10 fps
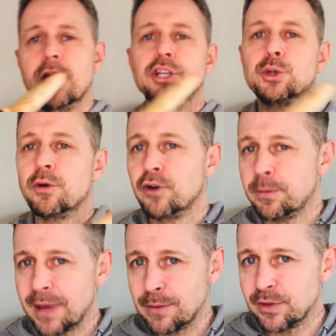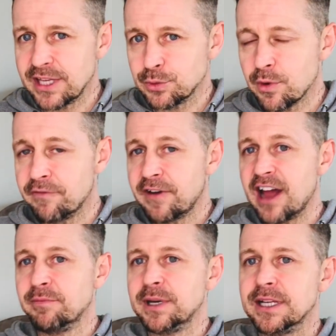So I've only been with this one
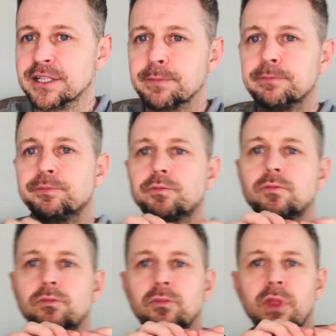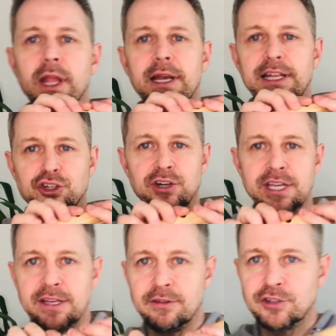5 minutes,
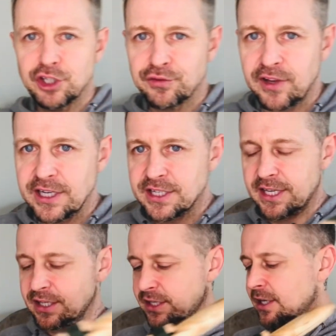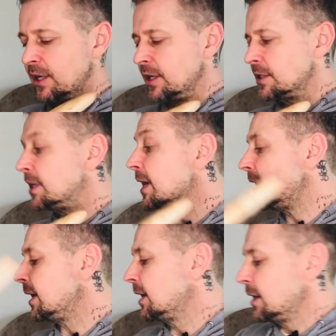literally just finished this
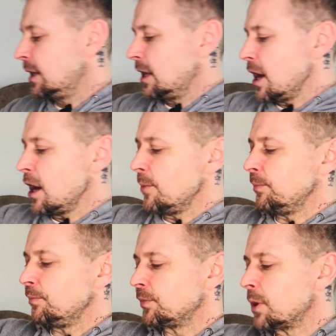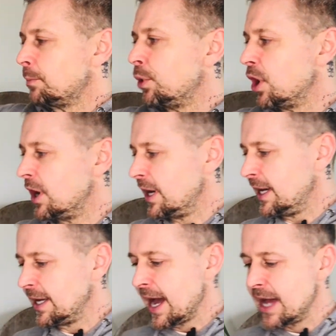today, but
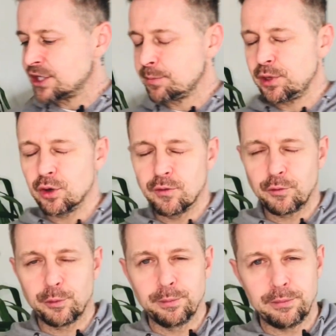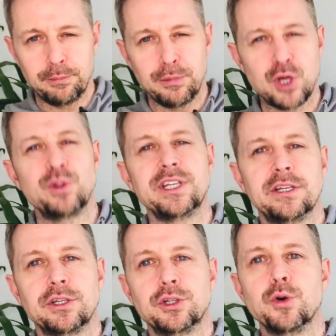it has a beautiful
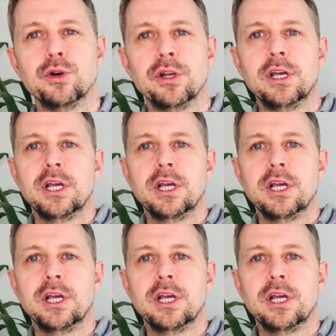muted tone.